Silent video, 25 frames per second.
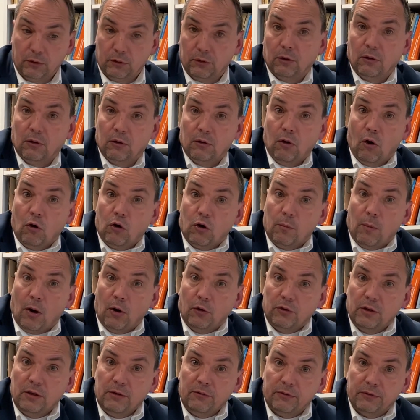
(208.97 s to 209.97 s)

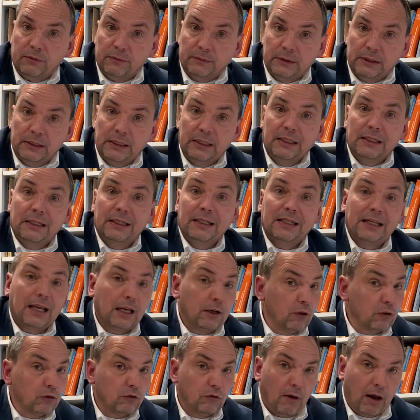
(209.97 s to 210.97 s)
locomotive,
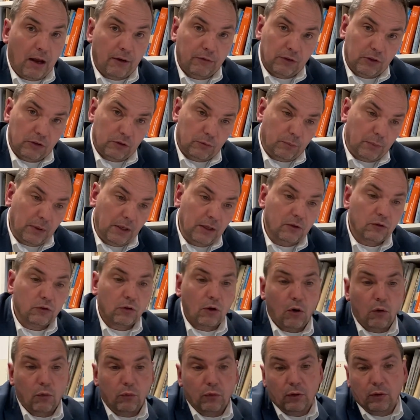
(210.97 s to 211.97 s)
cannot drive this speed,
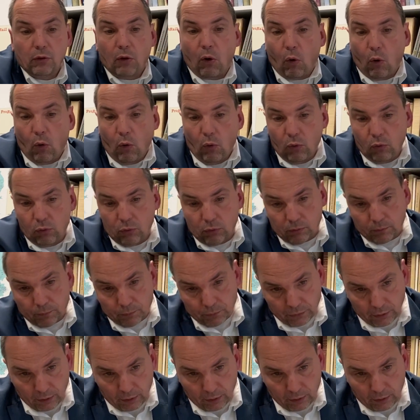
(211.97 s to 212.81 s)
so all